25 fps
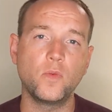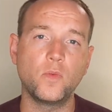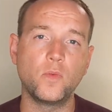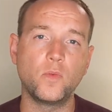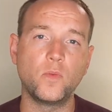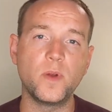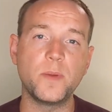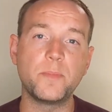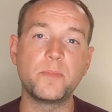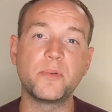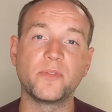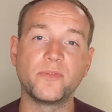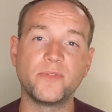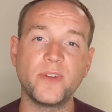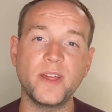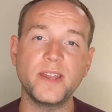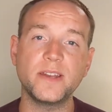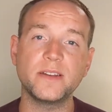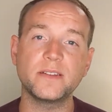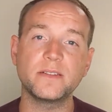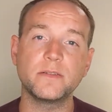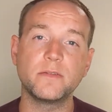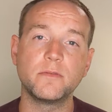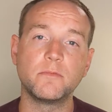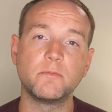we
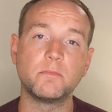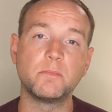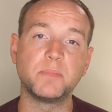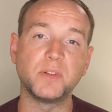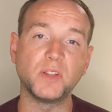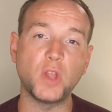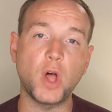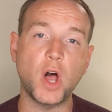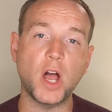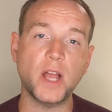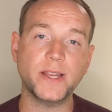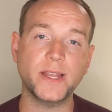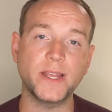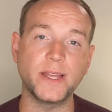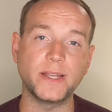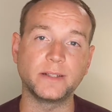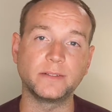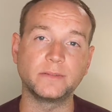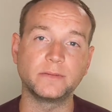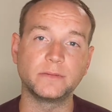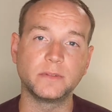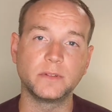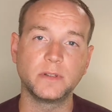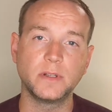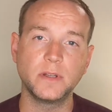prevent blocking
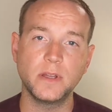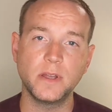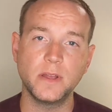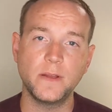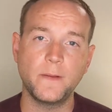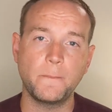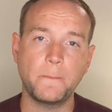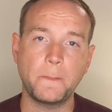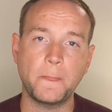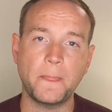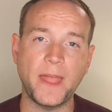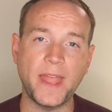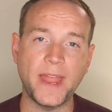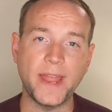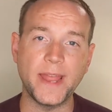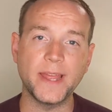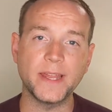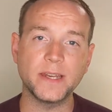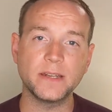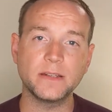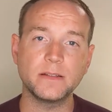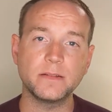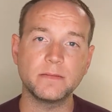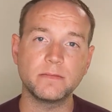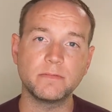
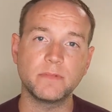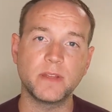and